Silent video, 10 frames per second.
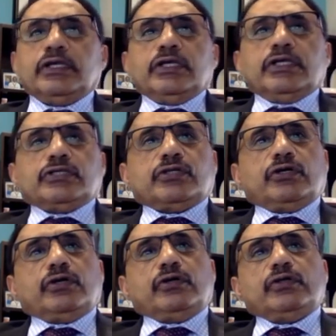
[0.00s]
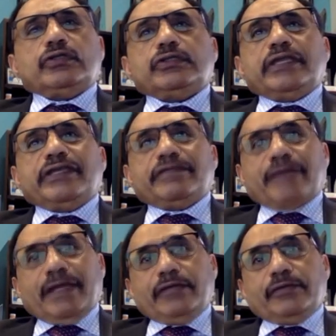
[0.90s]
So the
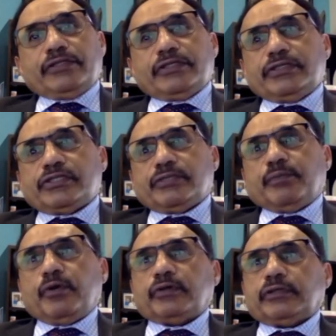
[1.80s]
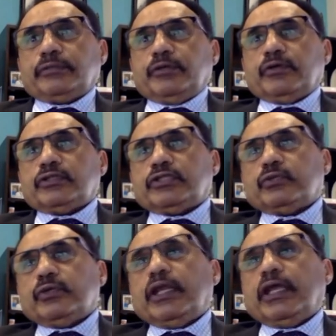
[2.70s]
evaluation is important because it
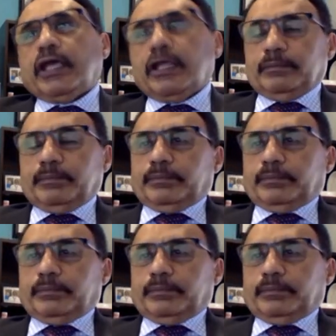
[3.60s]
will help